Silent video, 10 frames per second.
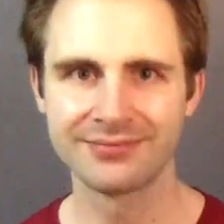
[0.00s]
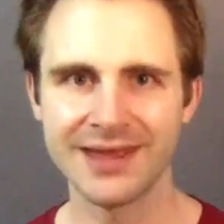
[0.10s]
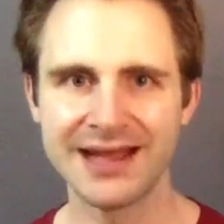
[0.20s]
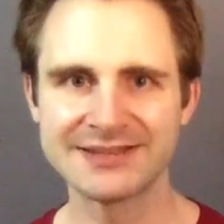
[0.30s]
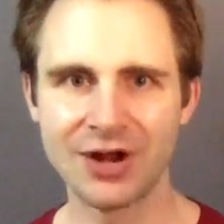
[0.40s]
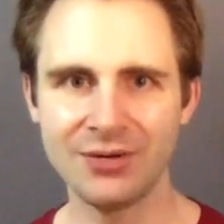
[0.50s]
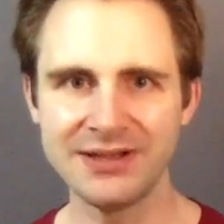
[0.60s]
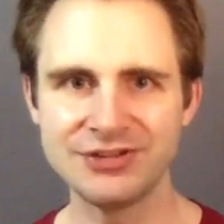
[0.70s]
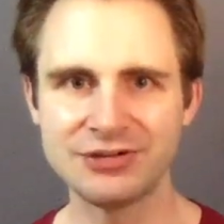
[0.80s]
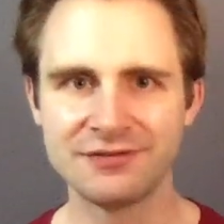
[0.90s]
As
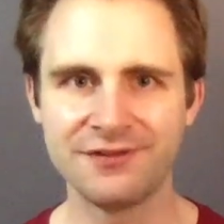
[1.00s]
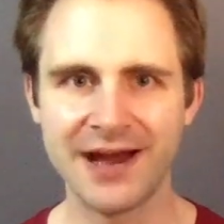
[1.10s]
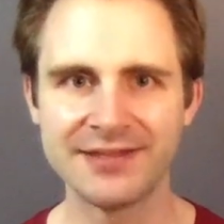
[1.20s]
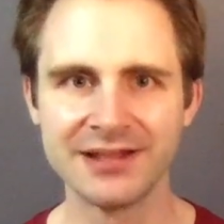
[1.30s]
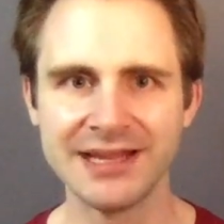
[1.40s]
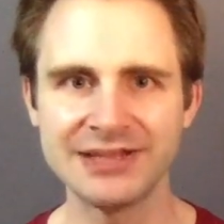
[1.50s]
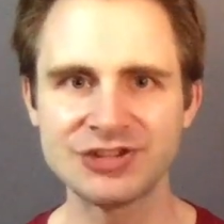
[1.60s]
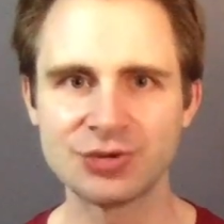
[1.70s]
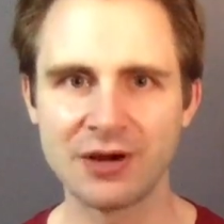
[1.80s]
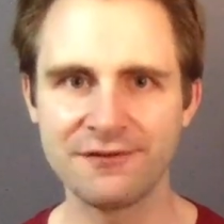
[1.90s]
always, you can find the links
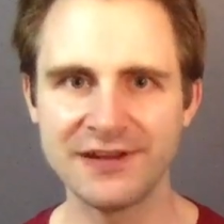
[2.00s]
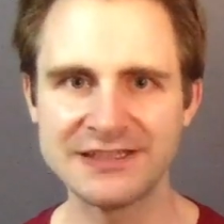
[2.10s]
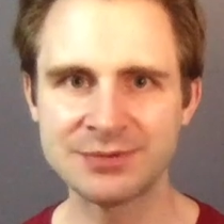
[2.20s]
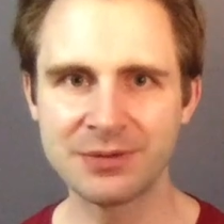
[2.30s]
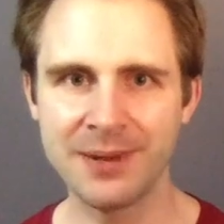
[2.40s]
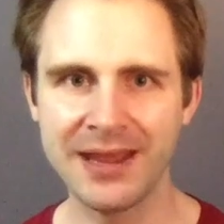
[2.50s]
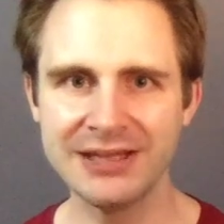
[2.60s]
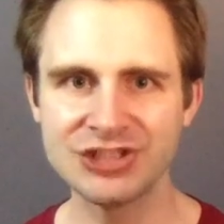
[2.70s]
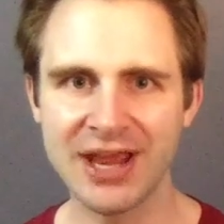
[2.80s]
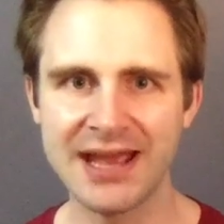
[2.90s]
to our Facebook
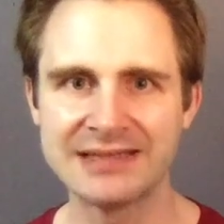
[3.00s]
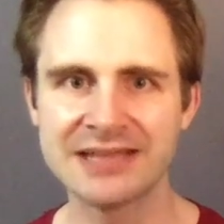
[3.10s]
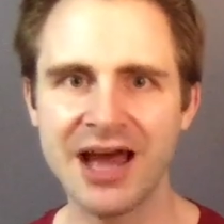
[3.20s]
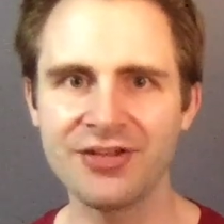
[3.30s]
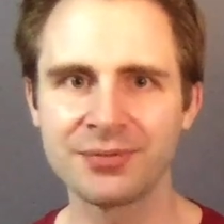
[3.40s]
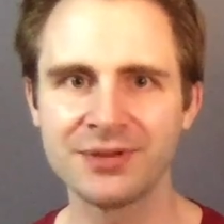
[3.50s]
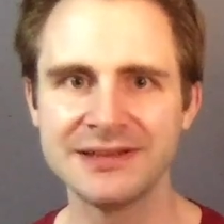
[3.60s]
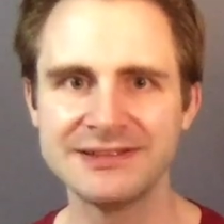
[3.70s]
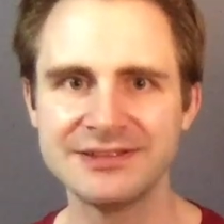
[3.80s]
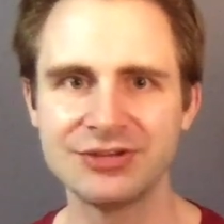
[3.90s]
page and other
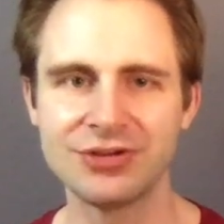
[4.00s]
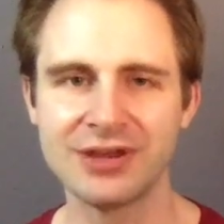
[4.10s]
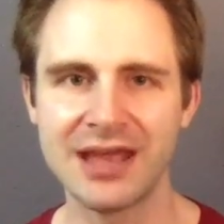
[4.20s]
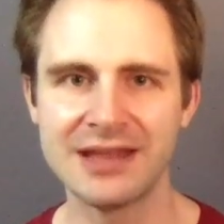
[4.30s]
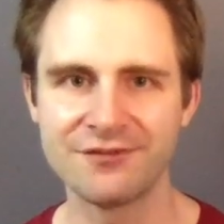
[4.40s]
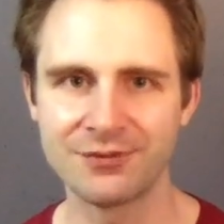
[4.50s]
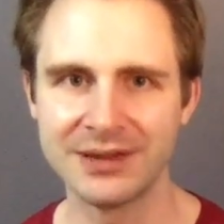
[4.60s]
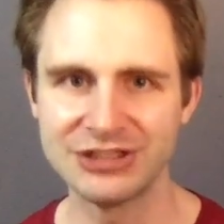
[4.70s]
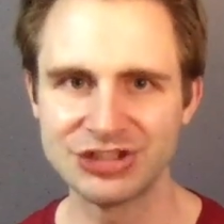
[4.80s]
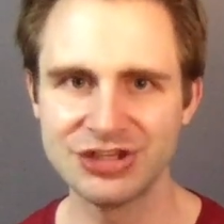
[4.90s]
places you can get
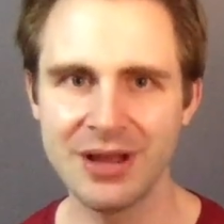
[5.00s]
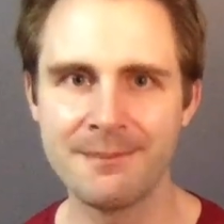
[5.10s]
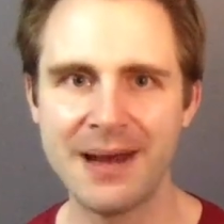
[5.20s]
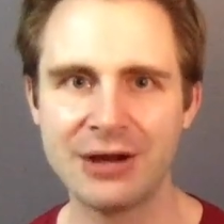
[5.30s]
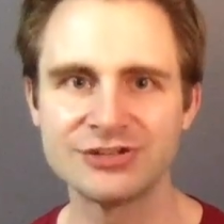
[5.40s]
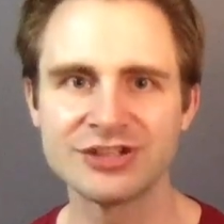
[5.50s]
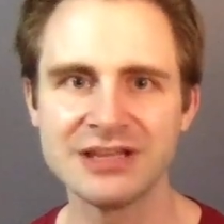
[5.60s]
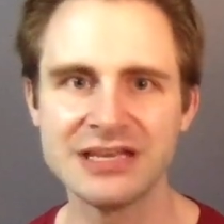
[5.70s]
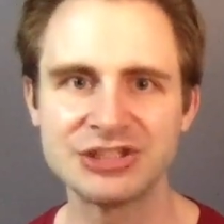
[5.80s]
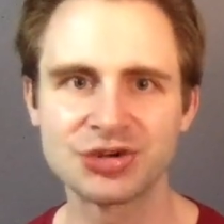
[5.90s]
information about
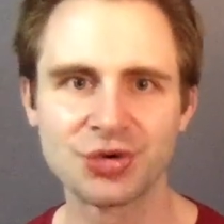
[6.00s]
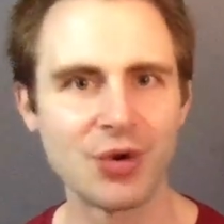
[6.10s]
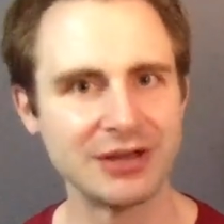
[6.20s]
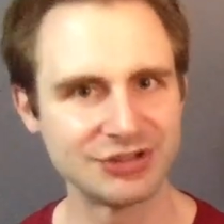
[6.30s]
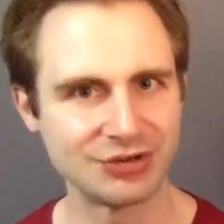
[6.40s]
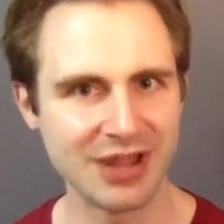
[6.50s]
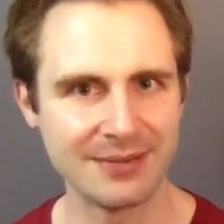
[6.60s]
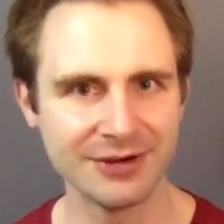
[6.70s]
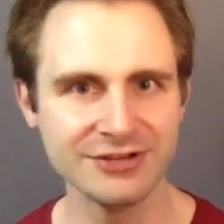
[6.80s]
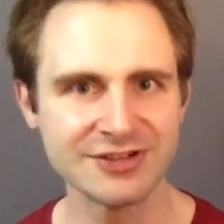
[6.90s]
the Toronto
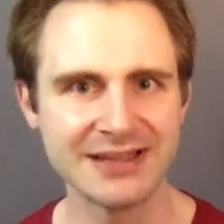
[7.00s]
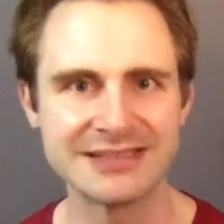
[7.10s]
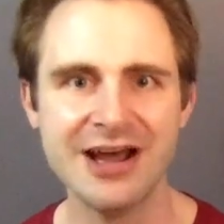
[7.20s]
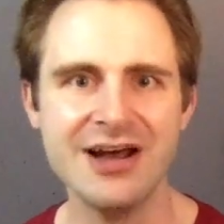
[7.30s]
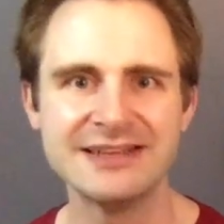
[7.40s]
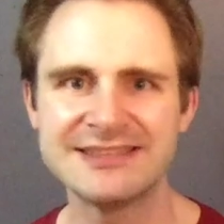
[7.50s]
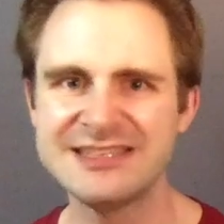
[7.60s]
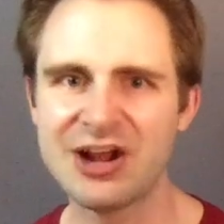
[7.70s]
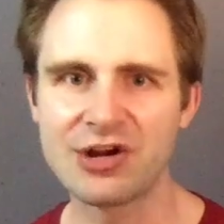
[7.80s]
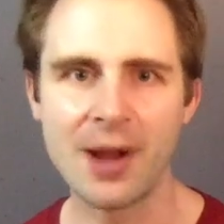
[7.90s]
Gamers and
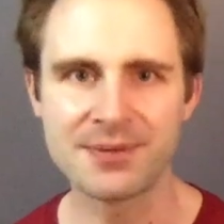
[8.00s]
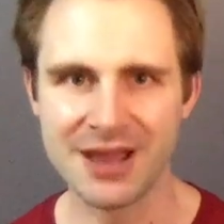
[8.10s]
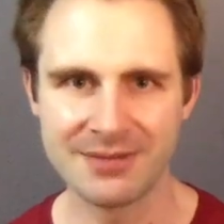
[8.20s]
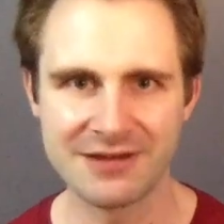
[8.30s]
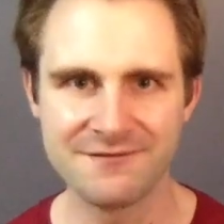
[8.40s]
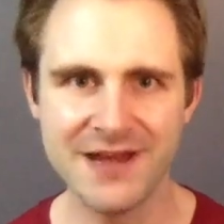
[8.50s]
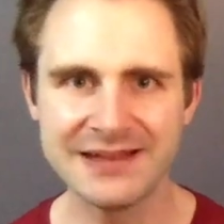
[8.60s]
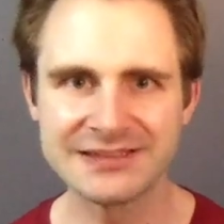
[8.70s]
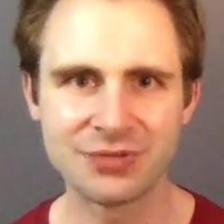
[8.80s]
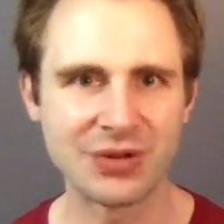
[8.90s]
see our upcoming
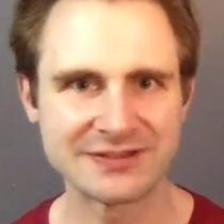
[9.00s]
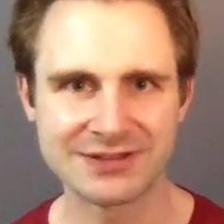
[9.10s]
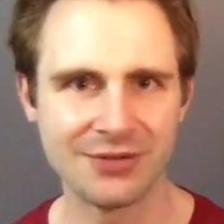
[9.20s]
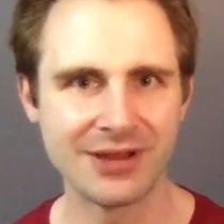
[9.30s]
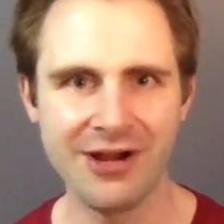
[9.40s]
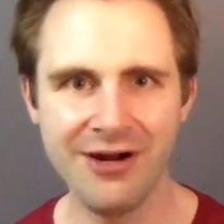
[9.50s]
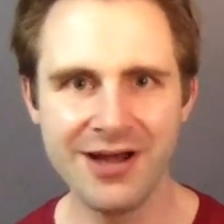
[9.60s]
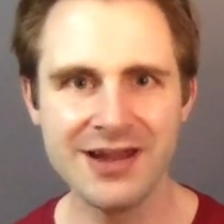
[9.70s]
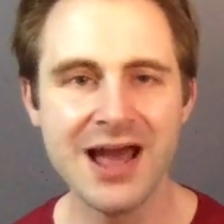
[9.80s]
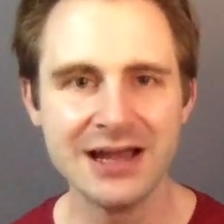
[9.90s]
events, what's going
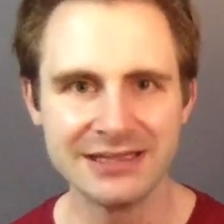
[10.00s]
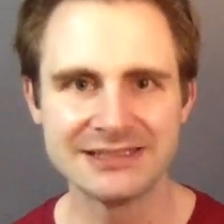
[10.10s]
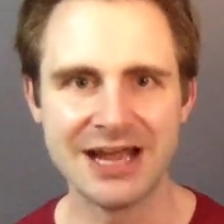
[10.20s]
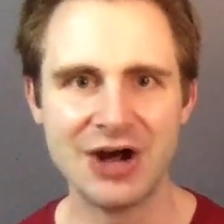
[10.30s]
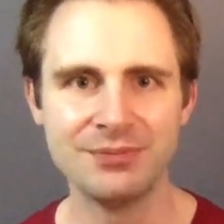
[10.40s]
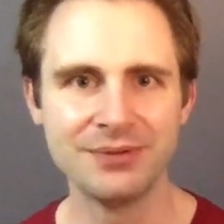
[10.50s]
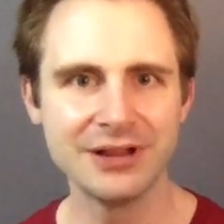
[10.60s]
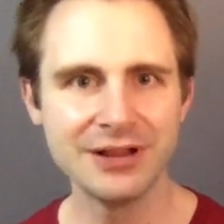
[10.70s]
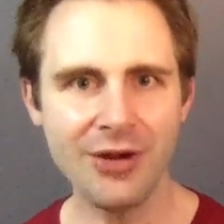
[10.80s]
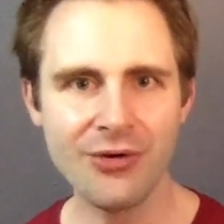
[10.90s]
on, down
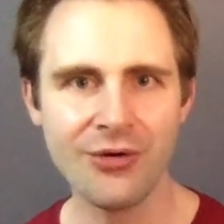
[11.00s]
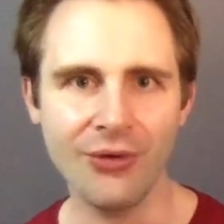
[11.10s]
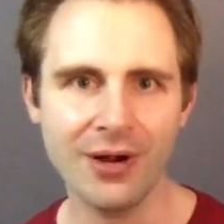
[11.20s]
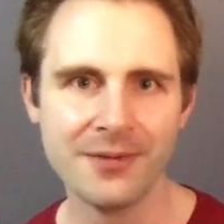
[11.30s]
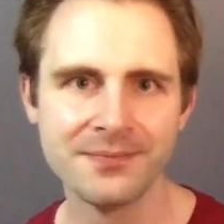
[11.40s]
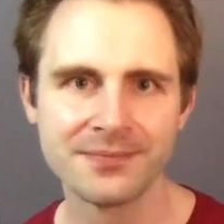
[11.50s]
below.